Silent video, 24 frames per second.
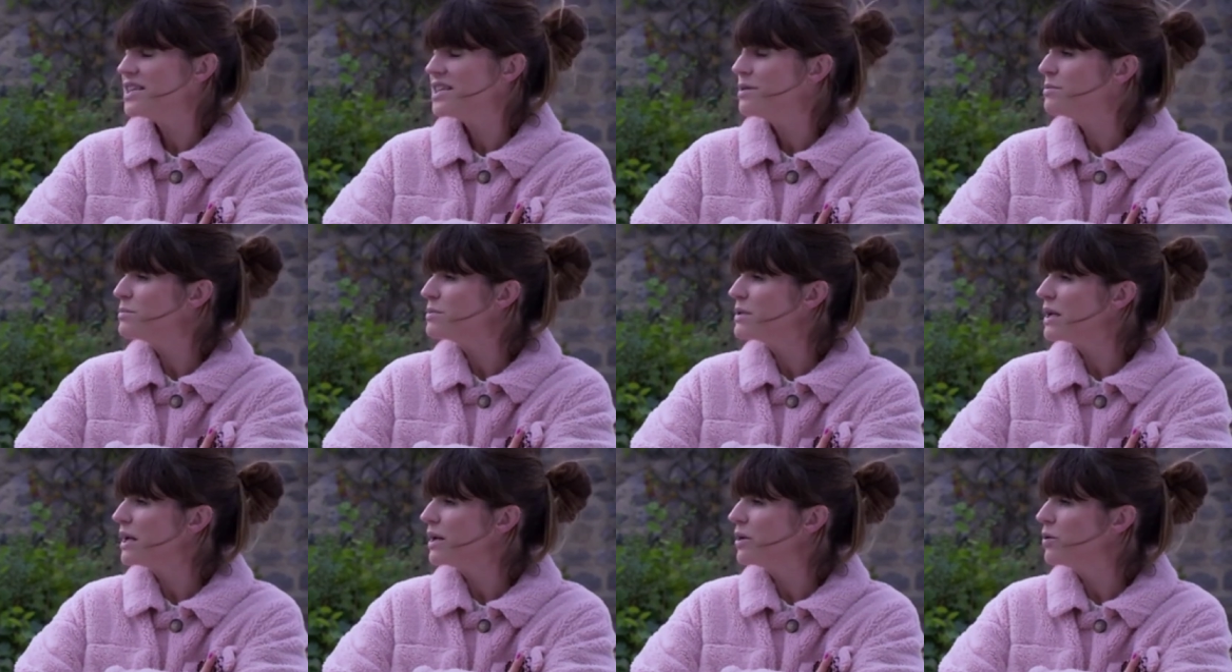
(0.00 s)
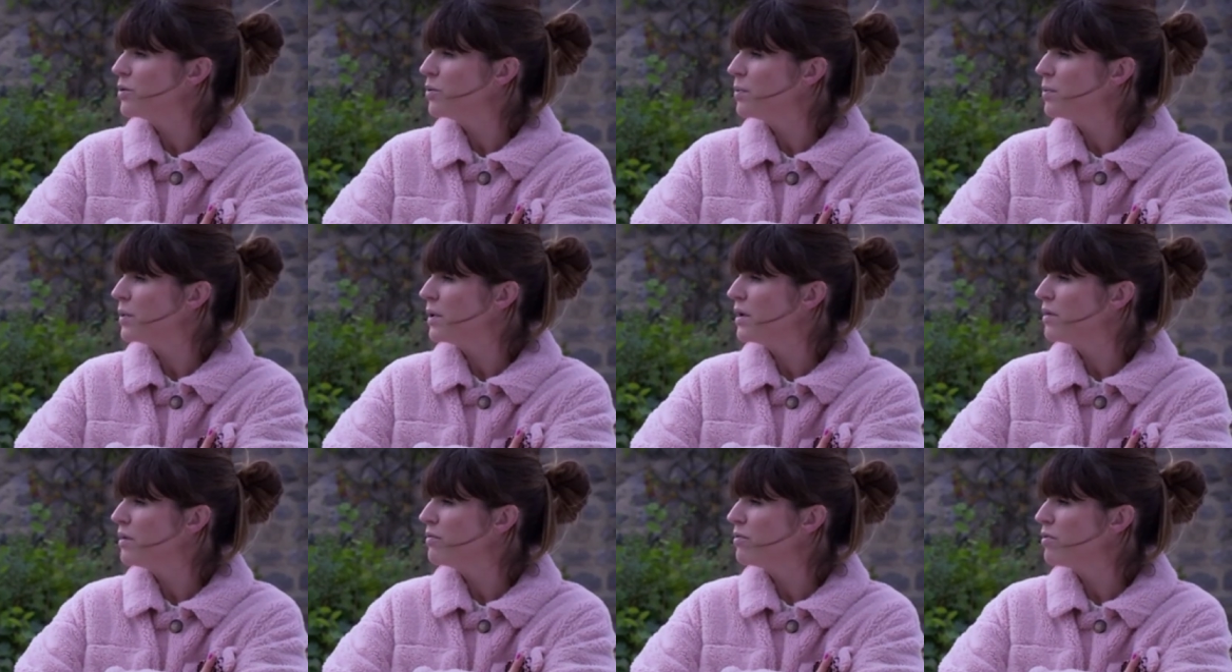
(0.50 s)
Seems like
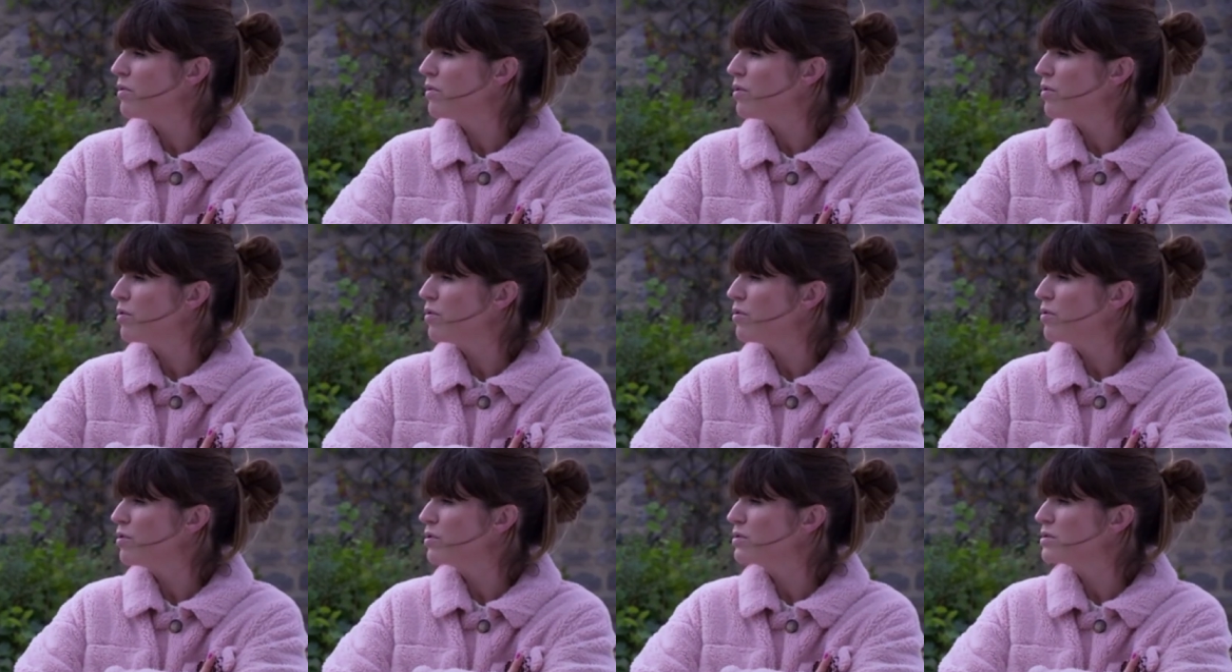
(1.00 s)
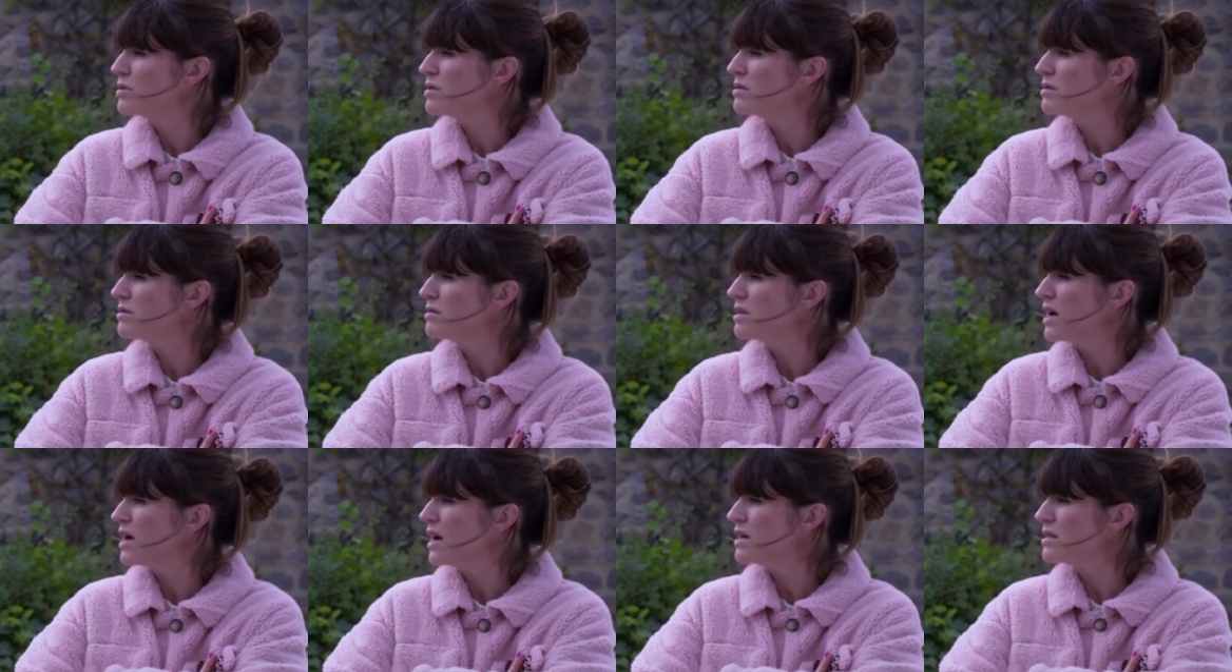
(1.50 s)
nobody even thought
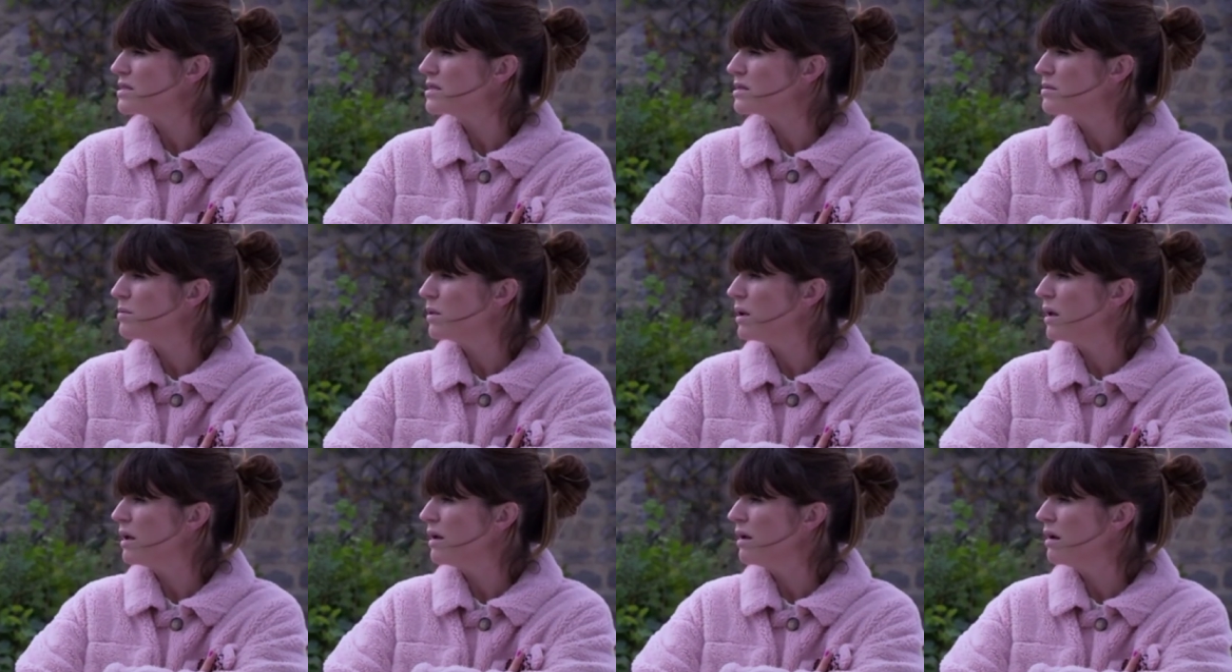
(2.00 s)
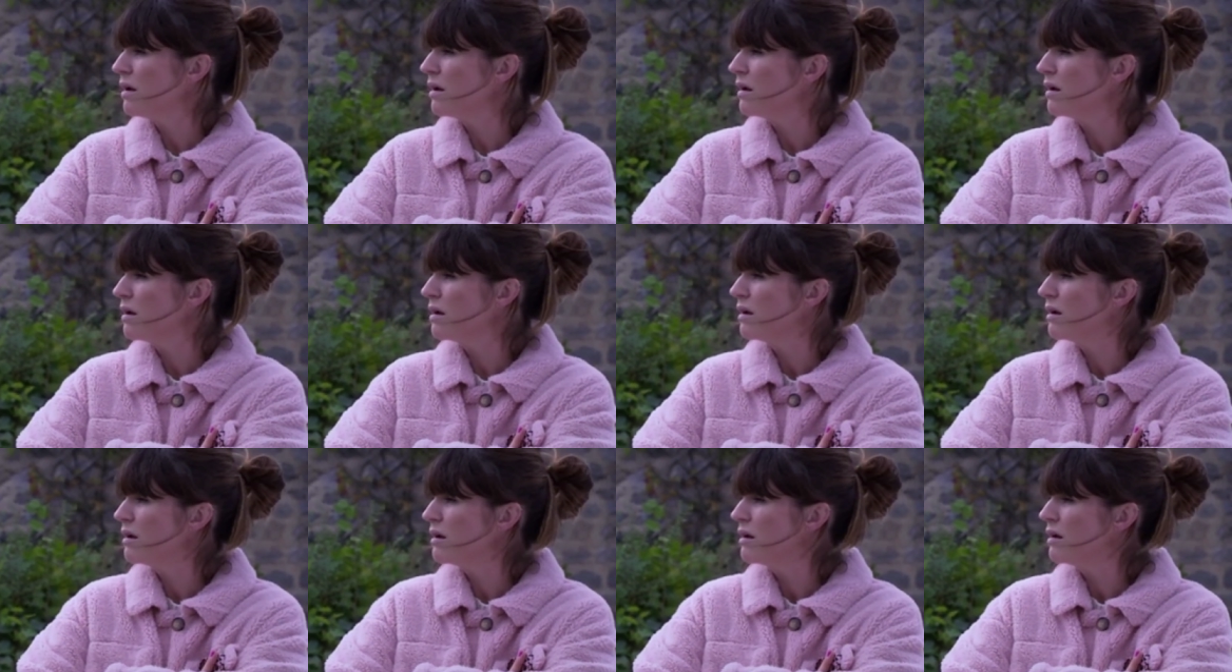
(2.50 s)
to ask me.
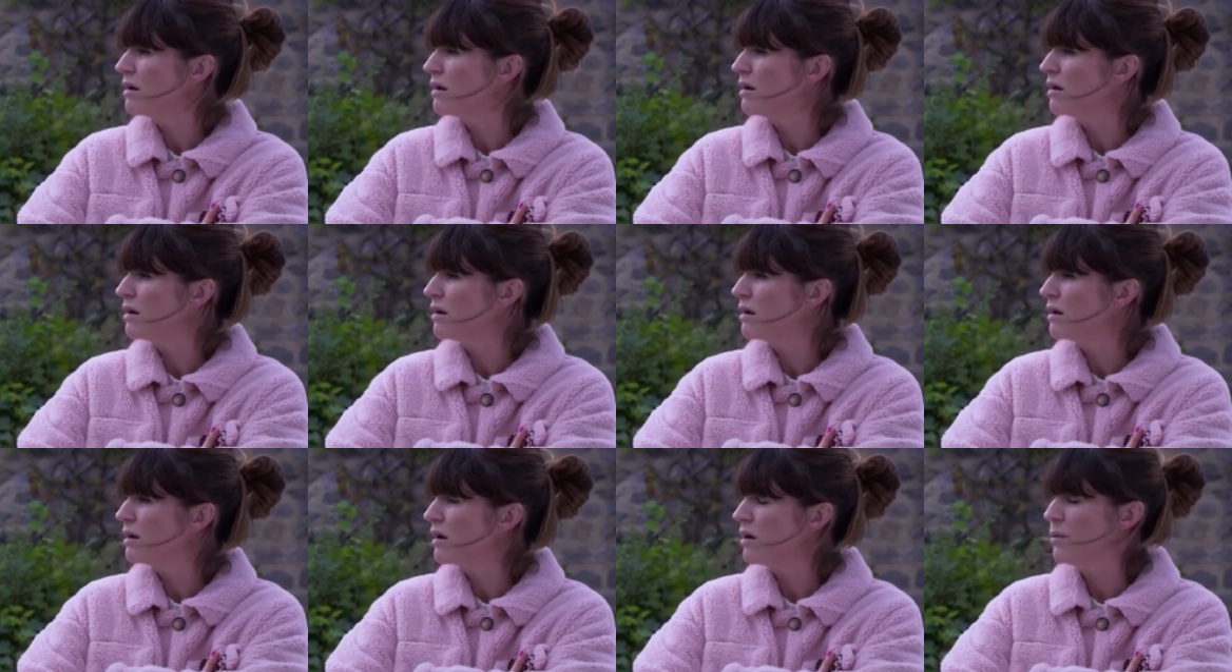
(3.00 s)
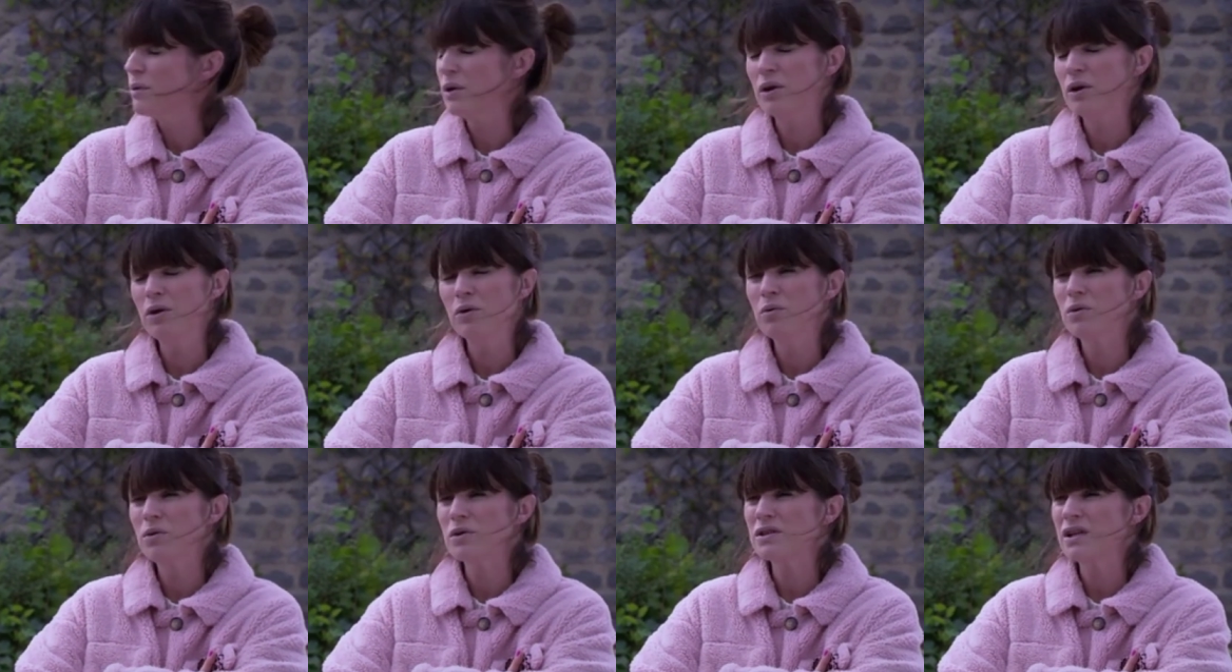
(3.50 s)
I mean,
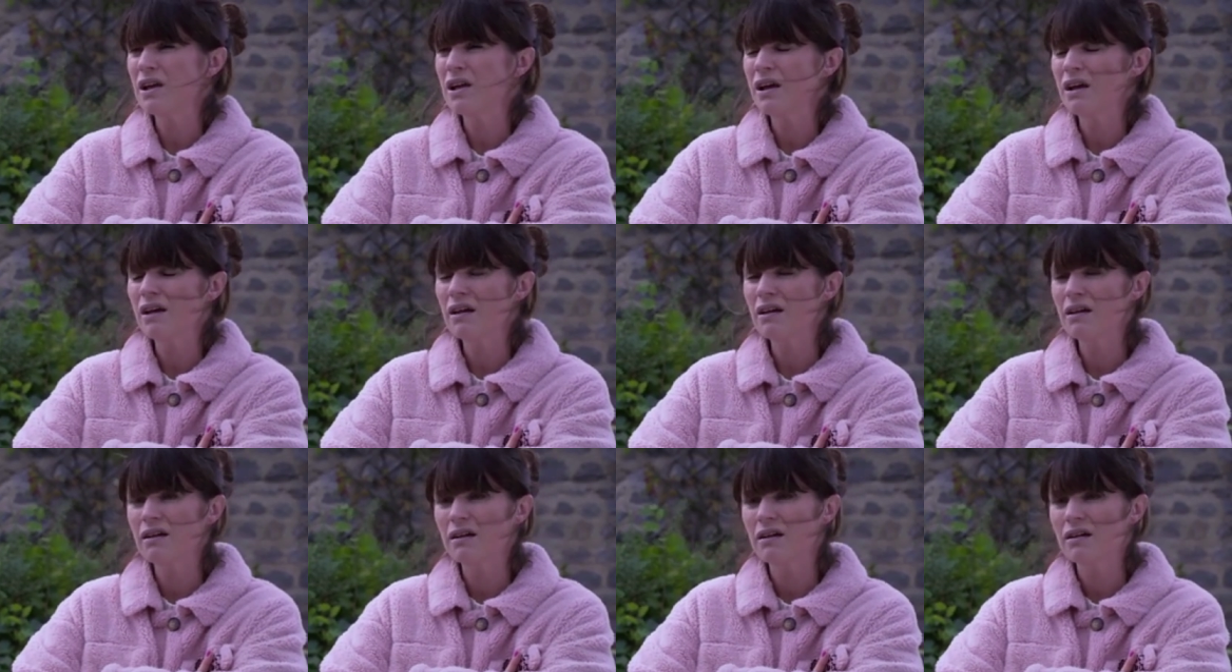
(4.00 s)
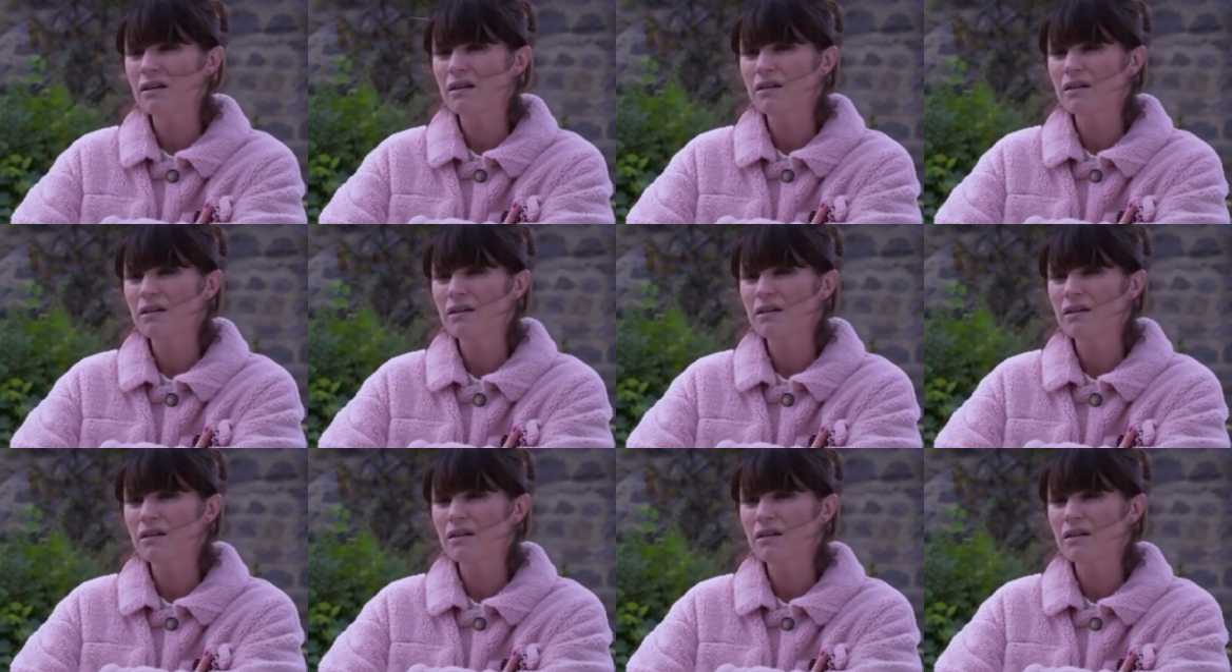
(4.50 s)
who was I?